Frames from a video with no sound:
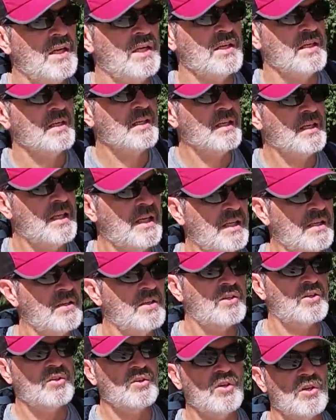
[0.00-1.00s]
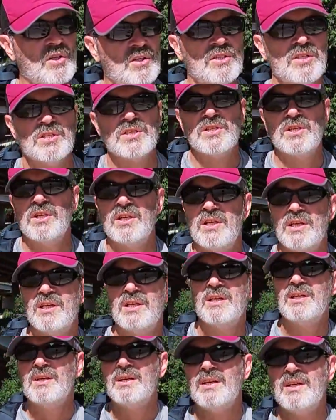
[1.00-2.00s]
You can either cross
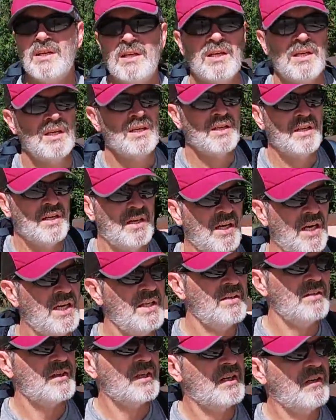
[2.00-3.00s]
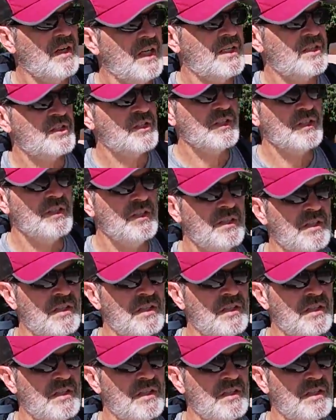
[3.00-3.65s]
either direction.